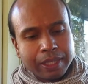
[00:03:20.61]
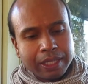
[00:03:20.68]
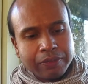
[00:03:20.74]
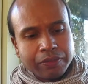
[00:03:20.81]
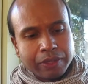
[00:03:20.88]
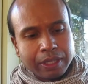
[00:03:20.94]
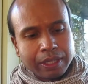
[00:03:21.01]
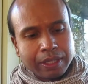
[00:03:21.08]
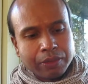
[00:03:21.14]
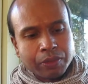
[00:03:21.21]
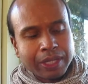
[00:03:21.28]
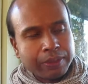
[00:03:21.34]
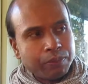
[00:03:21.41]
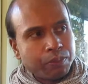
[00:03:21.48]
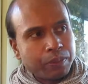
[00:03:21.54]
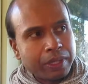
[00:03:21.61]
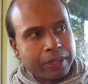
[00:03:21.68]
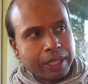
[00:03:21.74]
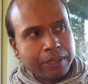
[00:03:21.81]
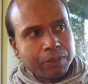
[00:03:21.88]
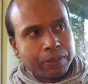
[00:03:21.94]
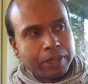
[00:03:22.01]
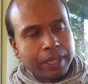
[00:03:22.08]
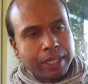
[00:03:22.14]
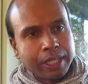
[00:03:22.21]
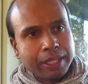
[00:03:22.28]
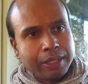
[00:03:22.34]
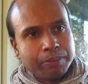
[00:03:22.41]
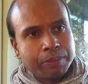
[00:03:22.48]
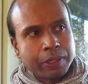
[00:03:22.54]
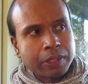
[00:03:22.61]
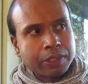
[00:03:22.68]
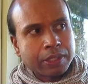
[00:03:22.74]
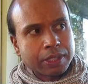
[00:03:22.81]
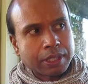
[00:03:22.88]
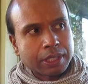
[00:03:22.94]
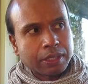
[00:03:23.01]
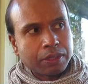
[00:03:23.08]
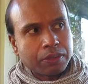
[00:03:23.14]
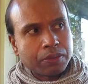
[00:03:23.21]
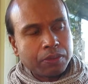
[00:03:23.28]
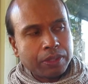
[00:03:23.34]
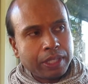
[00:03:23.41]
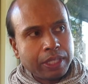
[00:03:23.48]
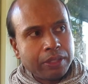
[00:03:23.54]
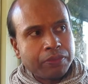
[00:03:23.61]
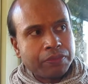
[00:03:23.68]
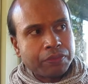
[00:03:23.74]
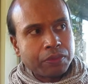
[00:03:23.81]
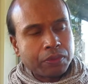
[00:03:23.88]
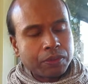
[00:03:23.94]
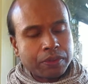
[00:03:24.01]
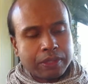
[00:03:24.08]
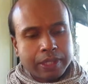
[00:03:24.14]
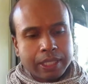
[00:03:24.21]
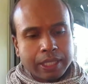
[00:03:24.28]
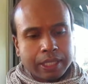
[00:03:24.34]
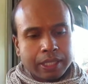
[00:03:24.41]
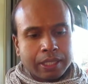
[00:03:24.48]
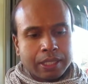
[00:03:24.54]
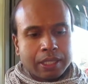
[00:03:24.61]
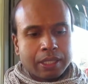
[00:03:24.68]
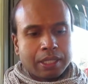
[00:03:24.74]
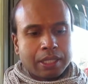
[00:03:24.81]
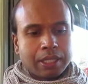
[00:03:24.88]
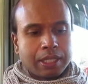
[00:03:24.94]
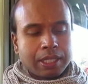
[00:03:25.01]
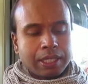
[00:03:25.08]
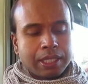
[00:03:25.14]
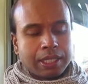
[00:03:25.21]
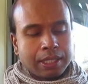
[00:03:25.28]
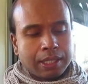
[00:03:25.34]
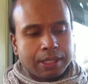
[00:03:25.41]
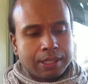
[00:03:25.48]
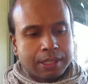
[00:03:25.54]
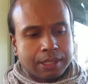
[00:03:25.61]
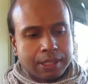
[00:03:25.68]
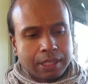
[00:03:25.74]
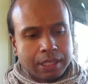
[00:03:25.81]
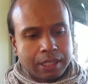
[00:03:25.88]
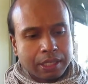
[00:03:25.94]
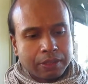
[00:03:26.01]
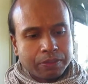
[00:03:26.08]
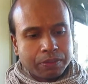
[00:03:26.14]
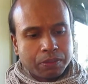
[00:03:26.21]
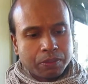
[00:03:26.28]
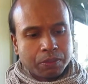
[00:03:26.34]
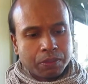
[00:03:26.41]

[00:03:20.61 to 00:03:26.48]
if, okay, the thing with the imposter or the fraud thing is um,